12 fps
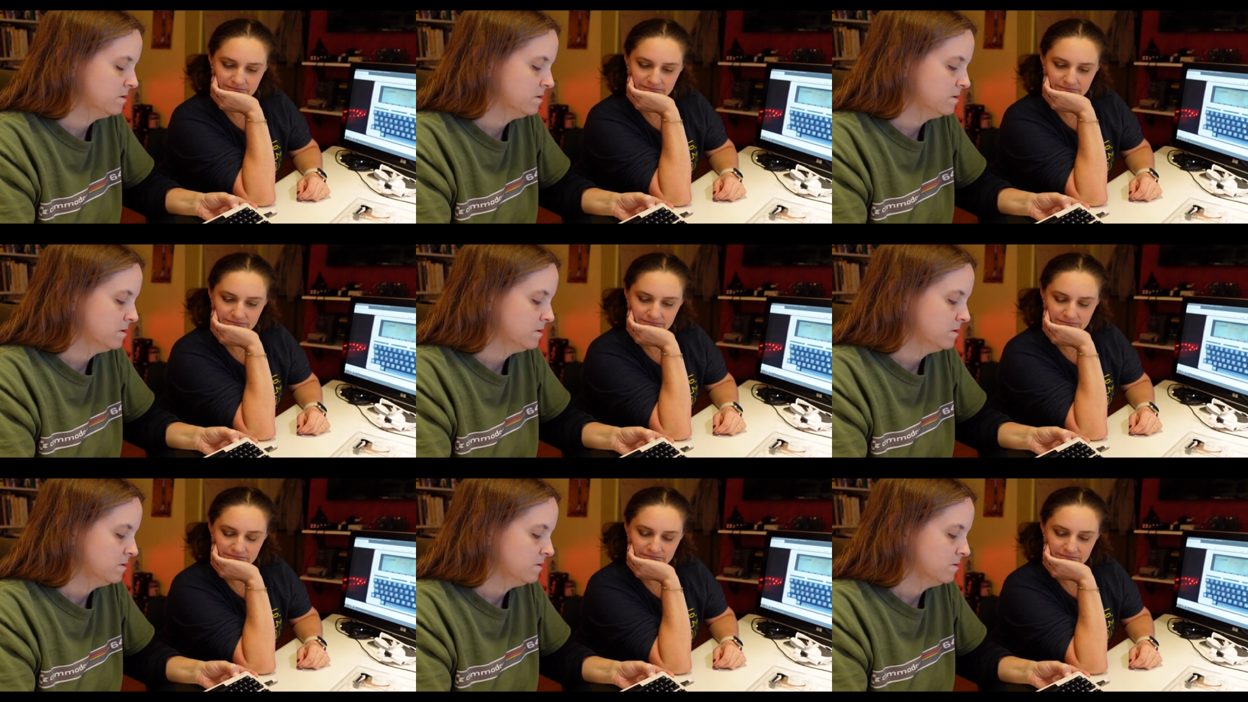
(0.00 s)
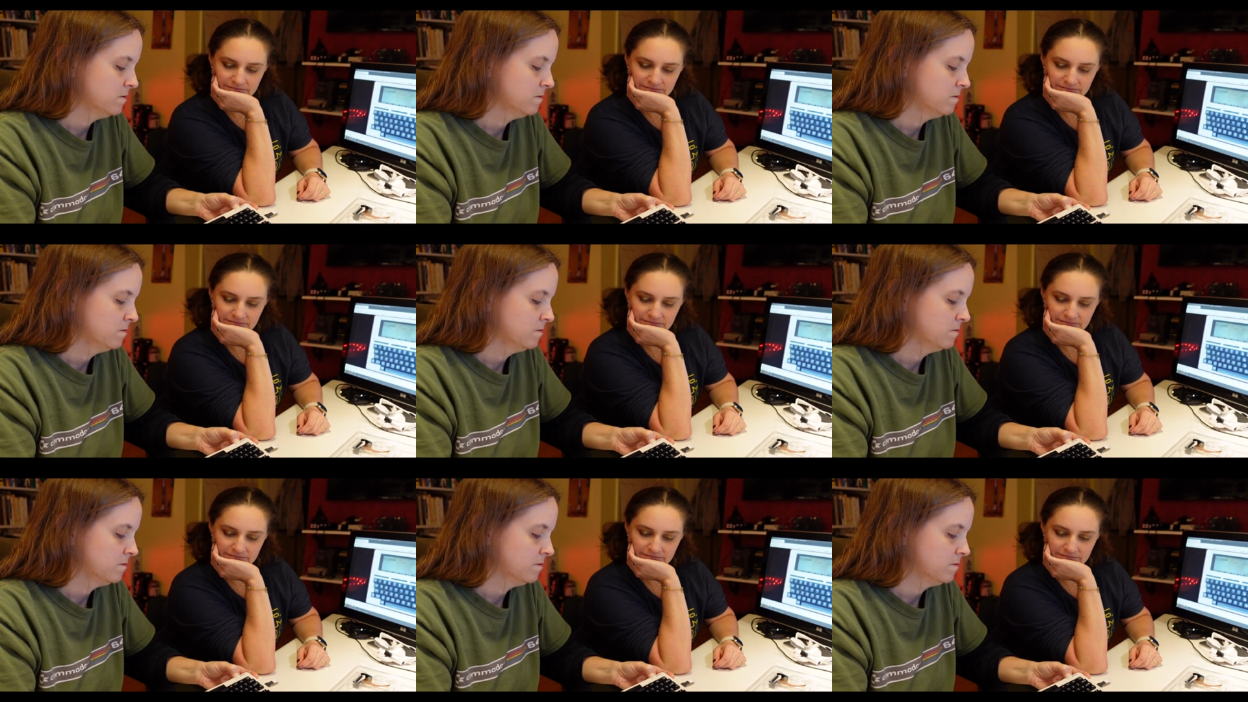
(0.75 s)

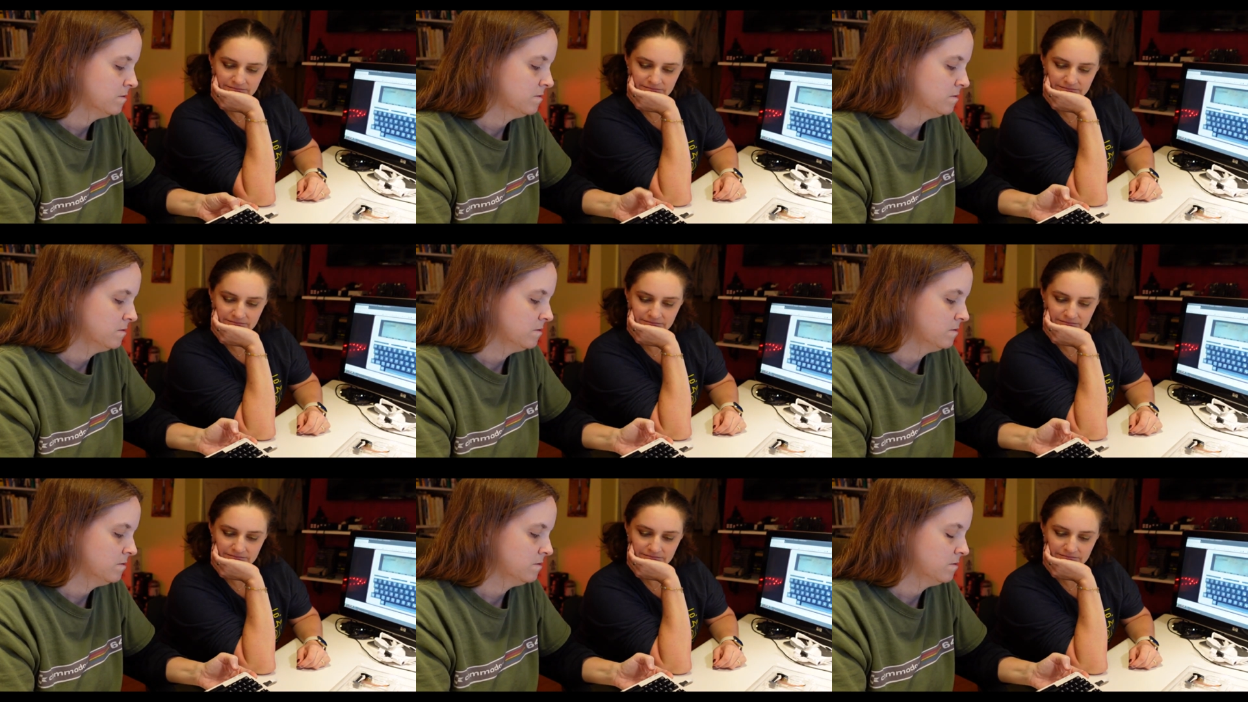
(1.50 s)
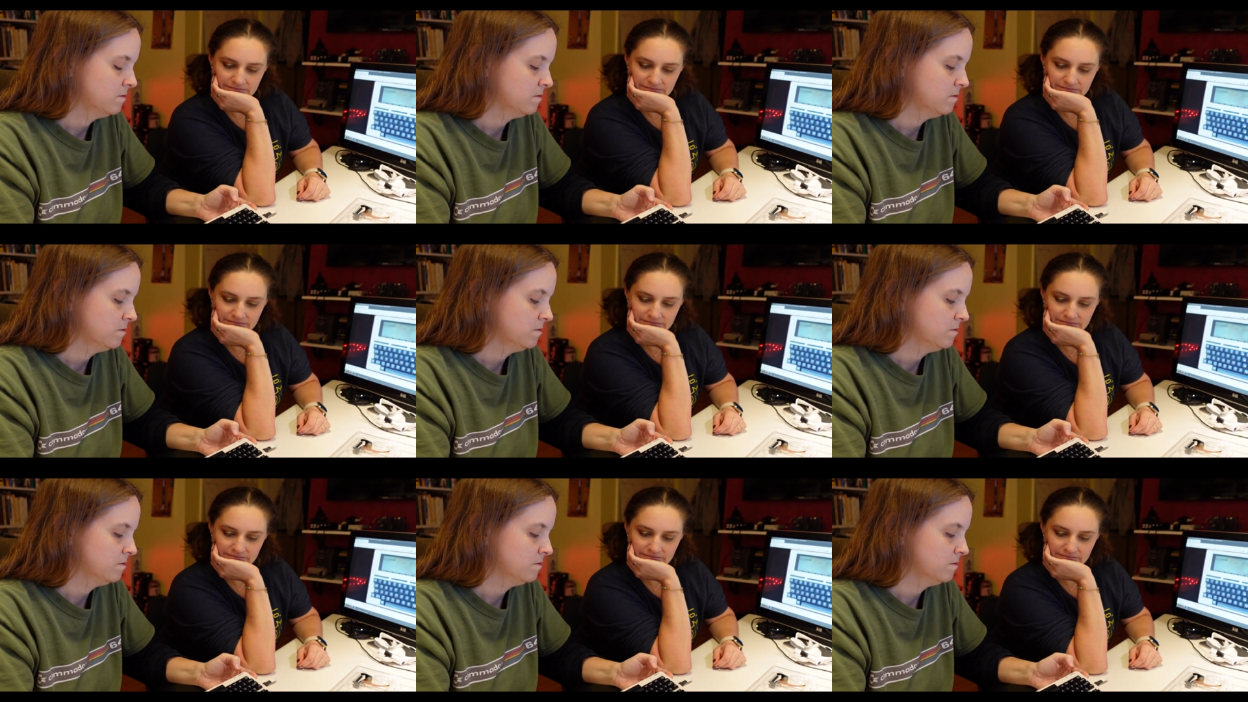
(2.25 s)

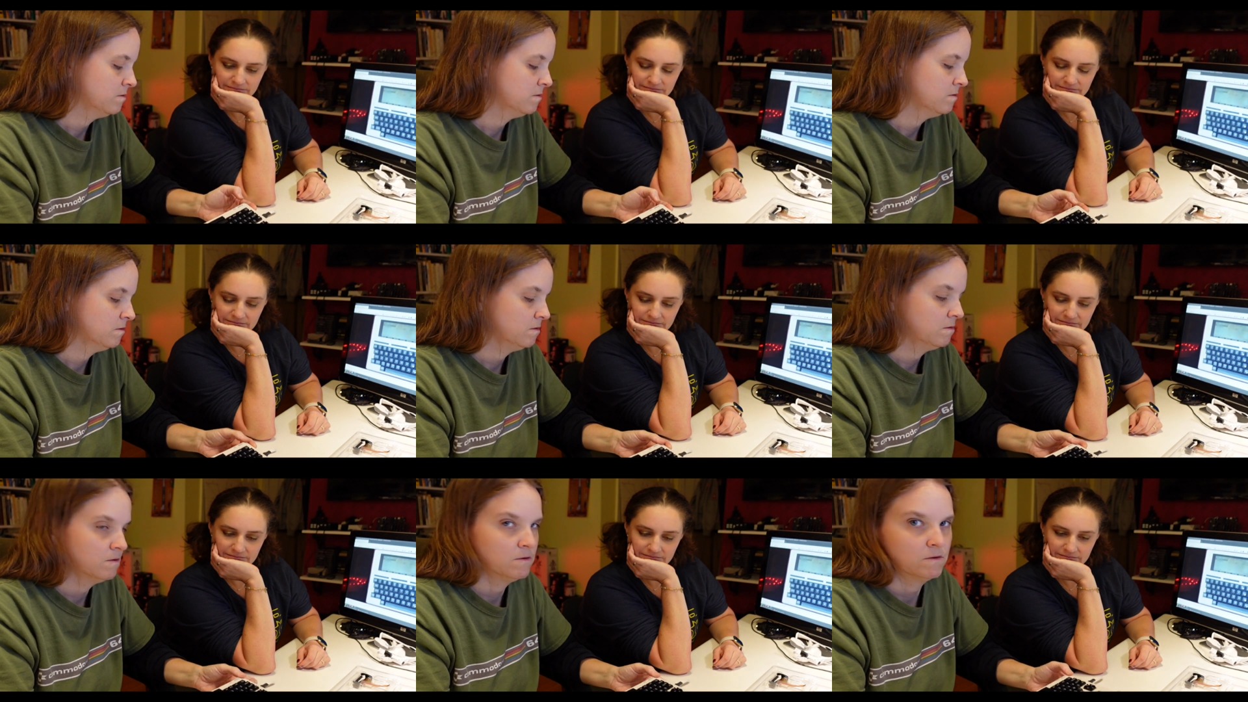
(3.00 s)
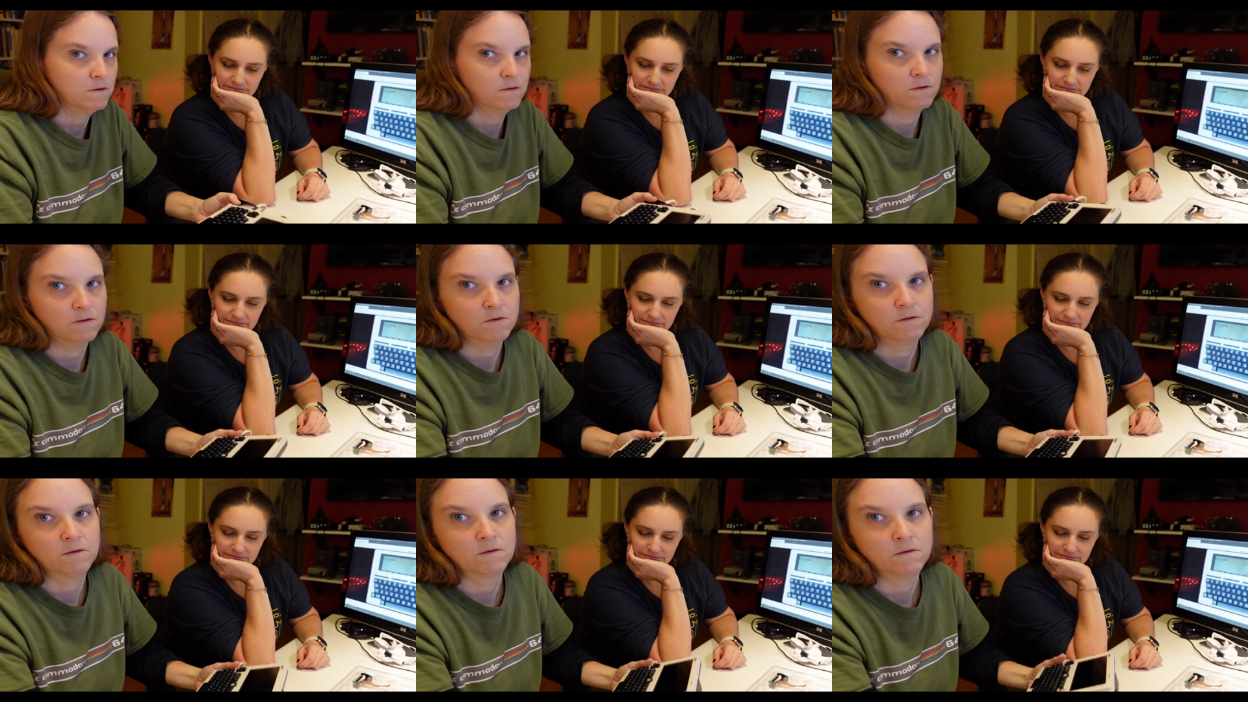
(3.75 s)

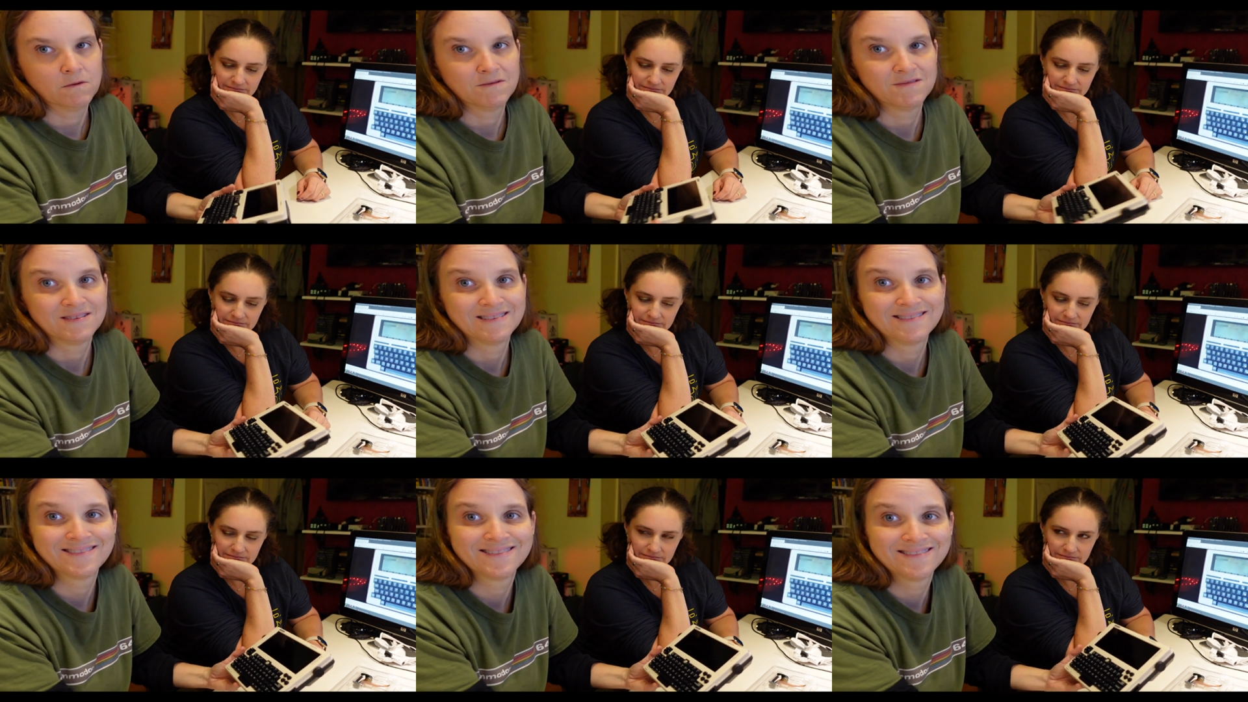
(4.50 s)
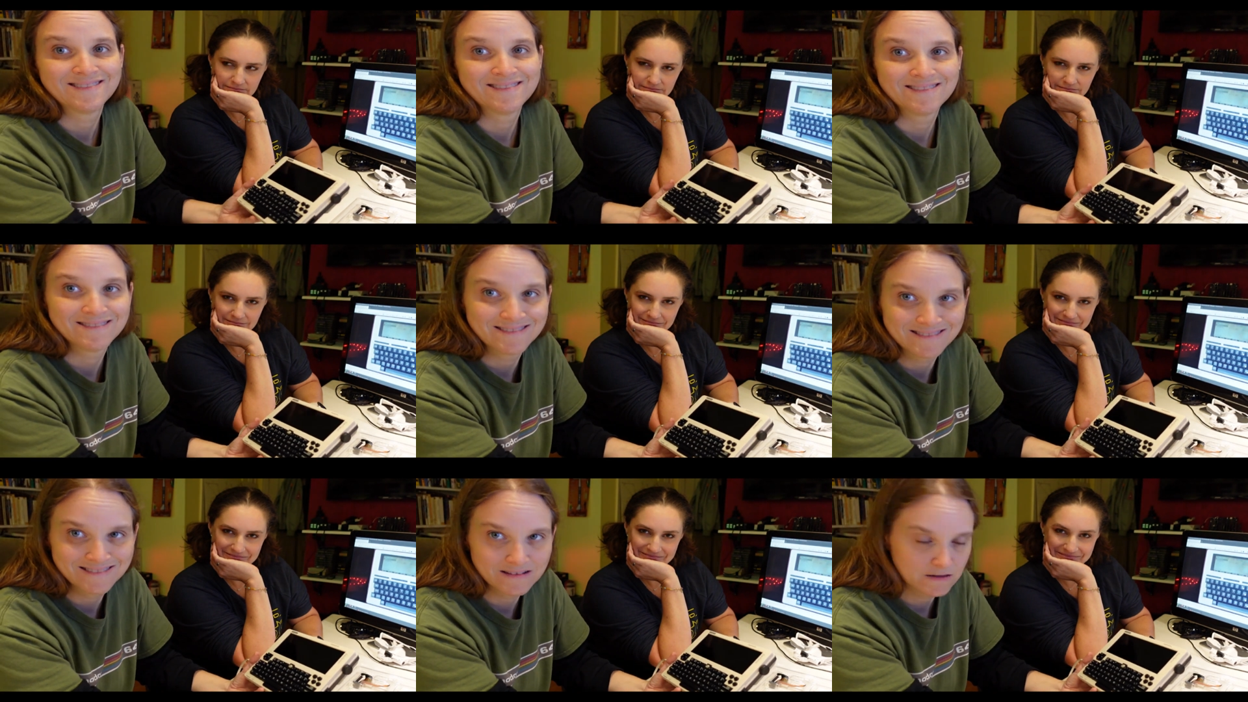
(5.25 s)

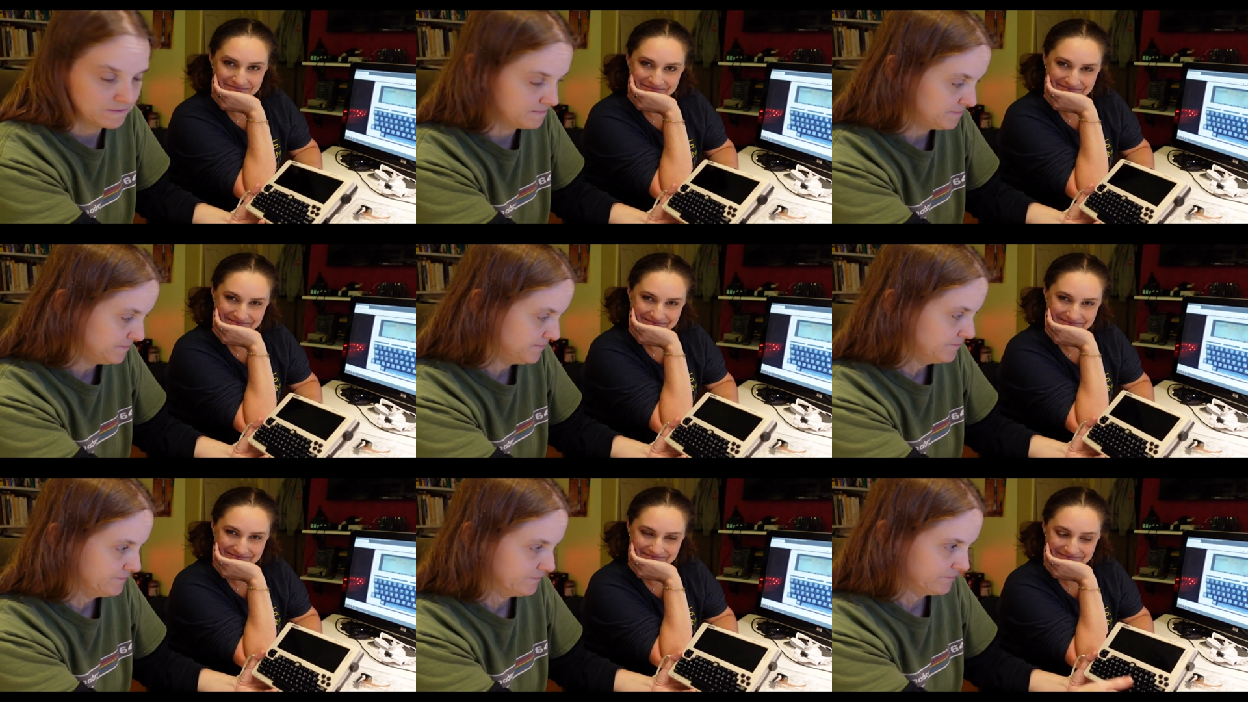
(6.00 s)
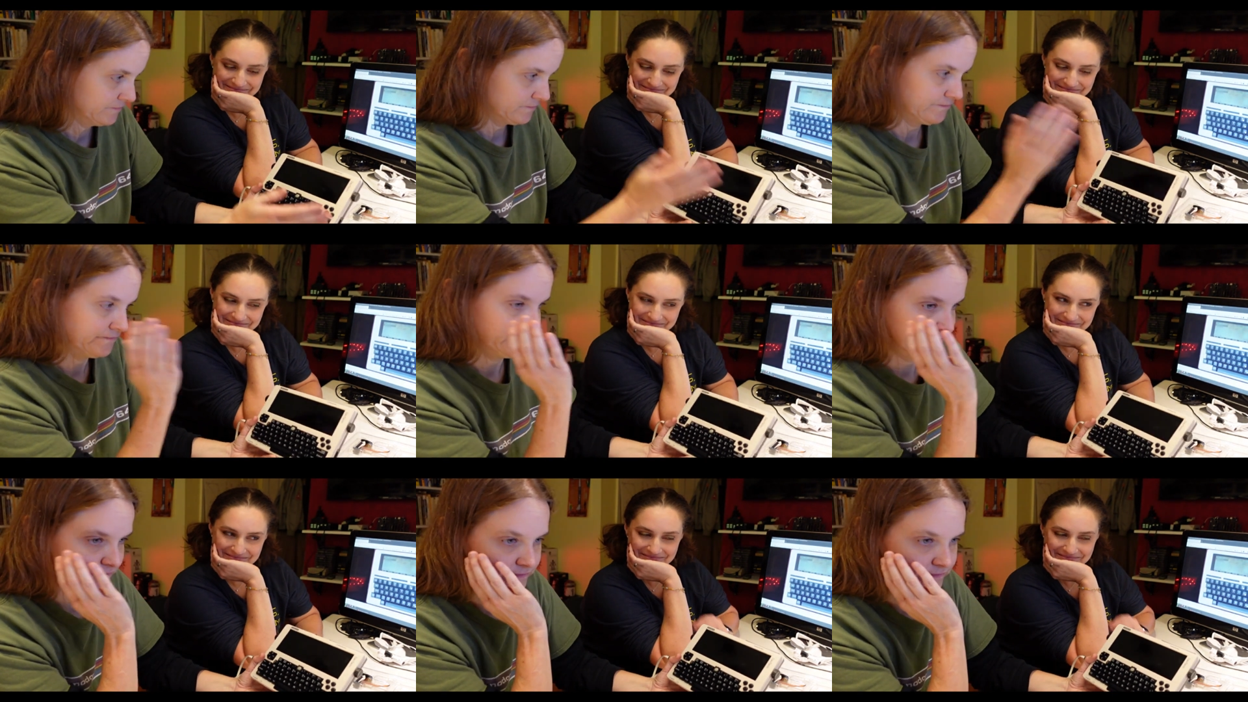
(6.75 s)
(silence)